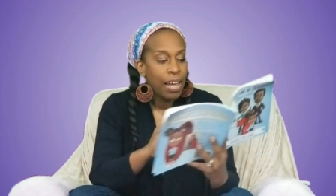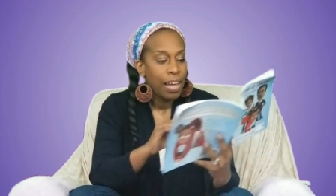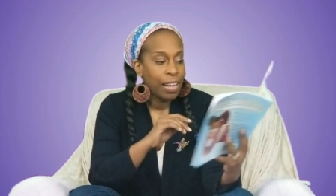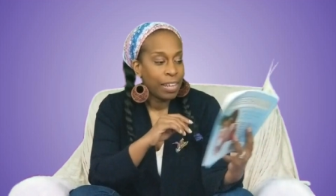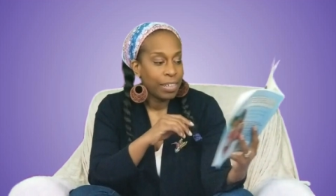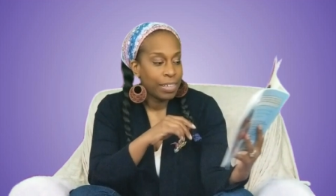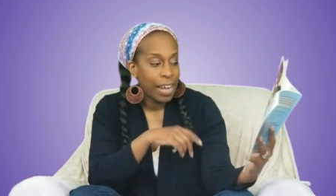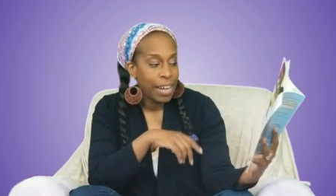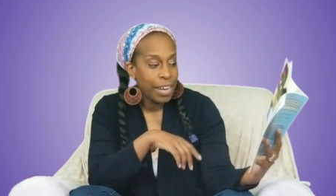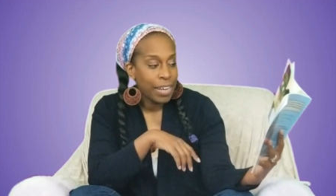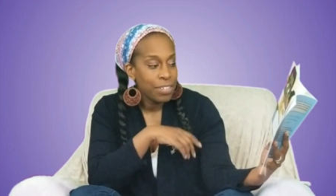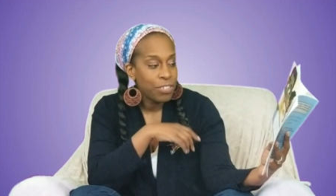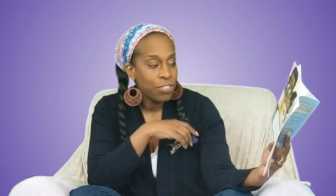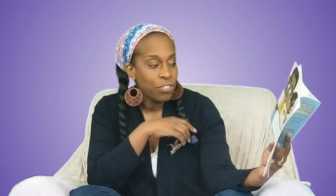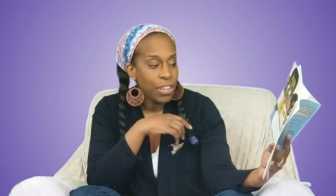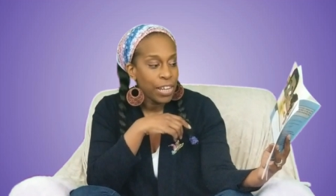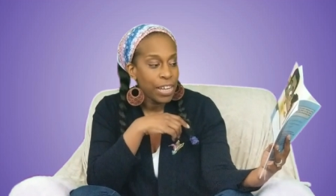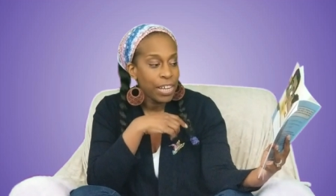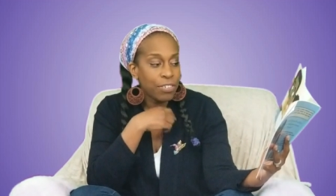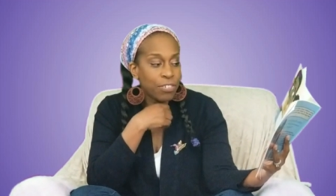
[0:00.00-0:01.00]
A lot has
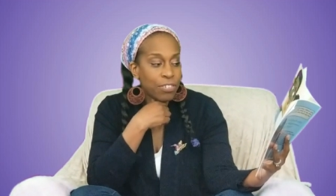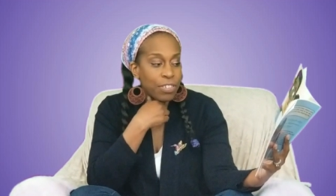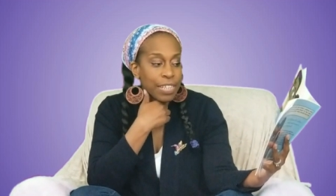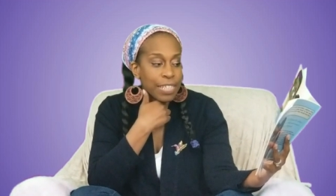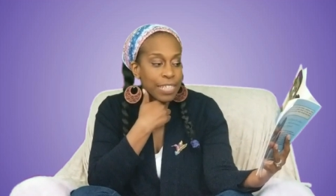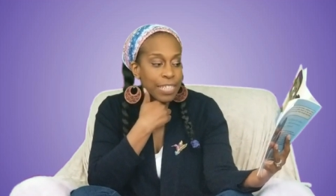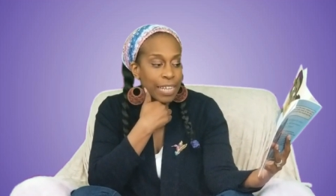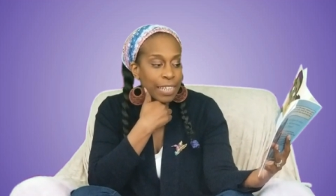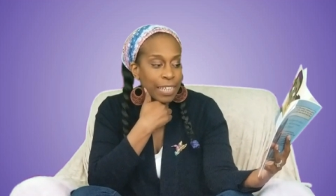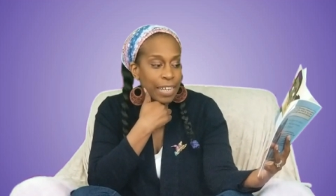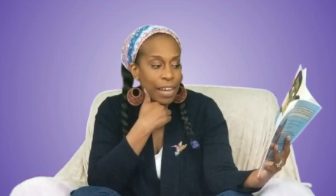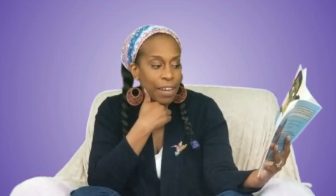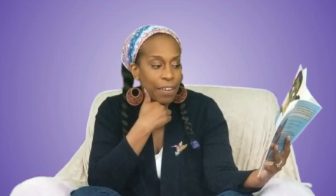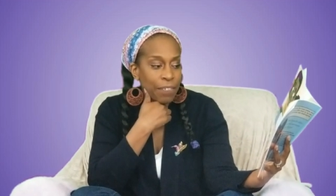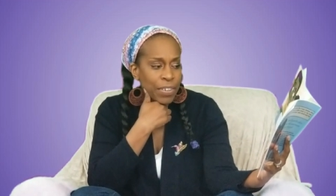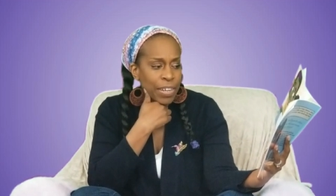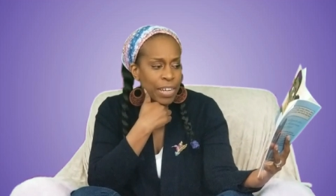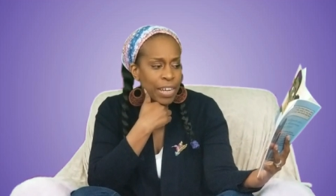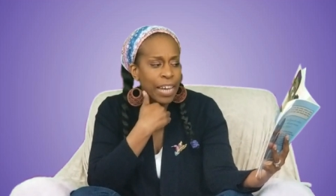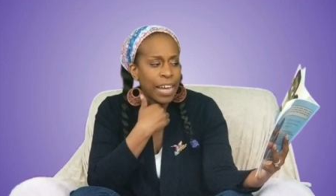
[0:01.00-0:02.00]
changed since I left.
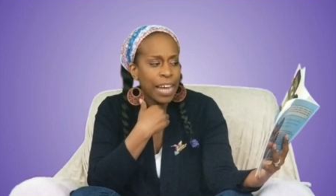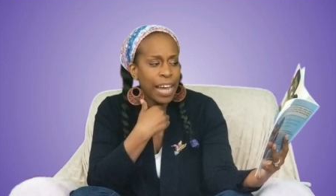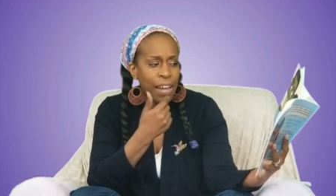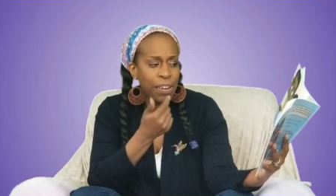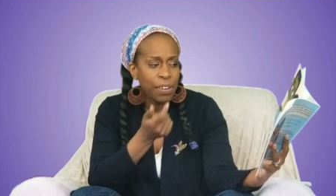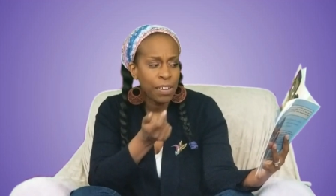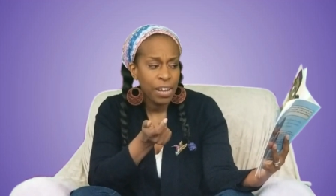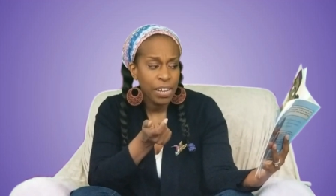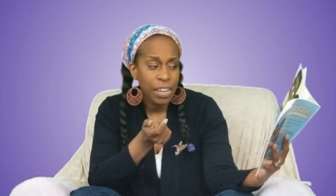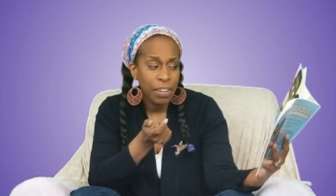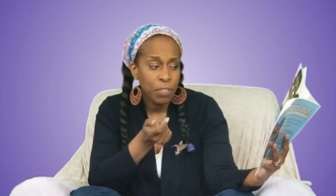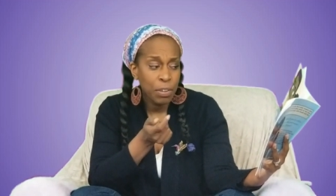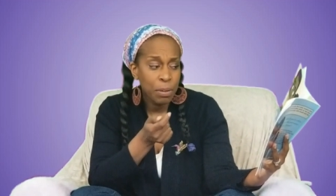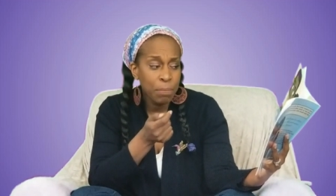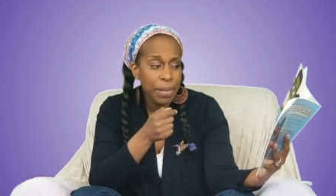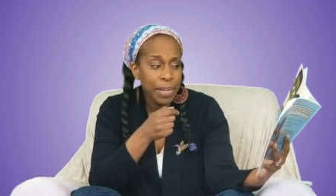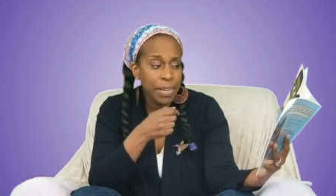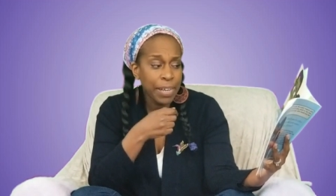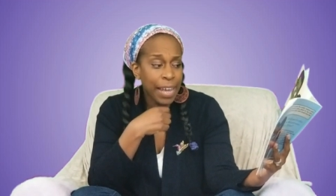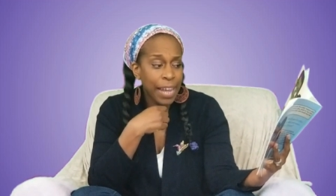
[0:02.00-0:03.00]
How long have you
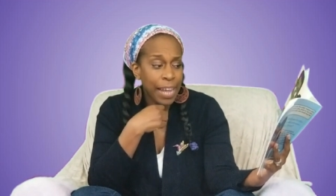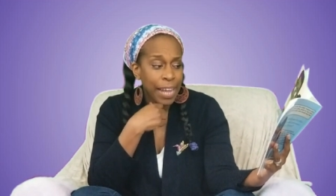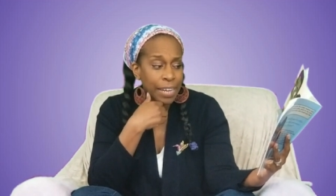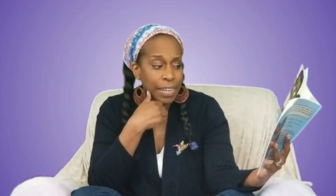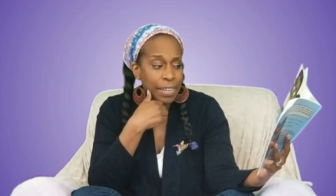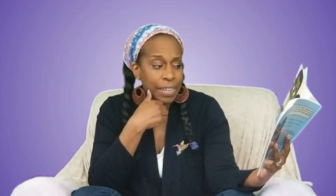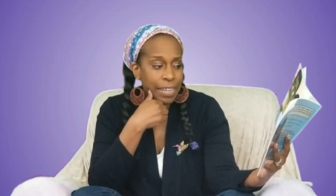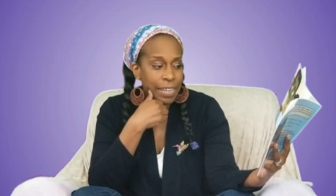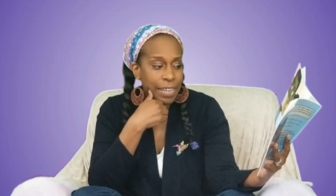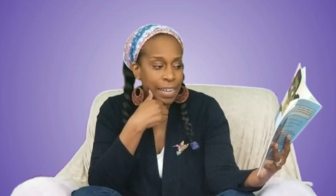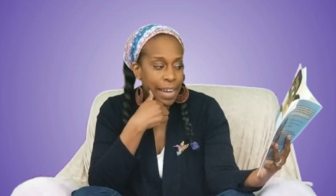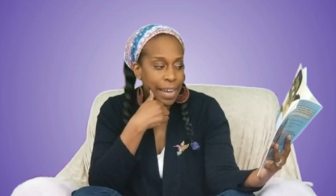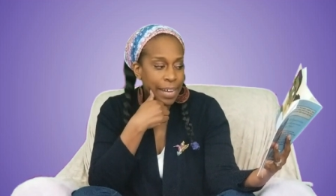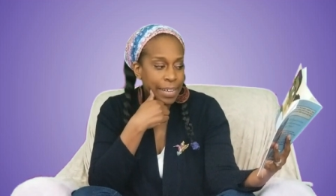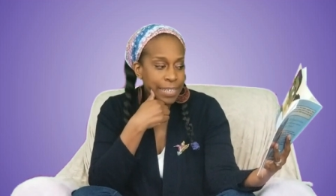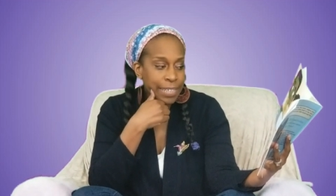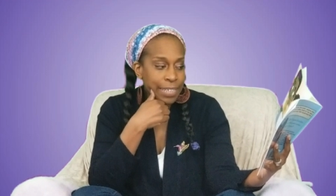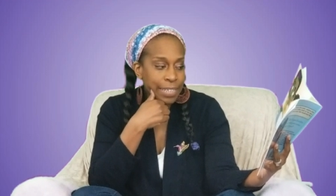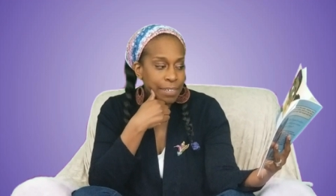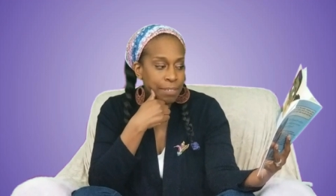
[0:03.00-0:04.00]
been Kate? He asked.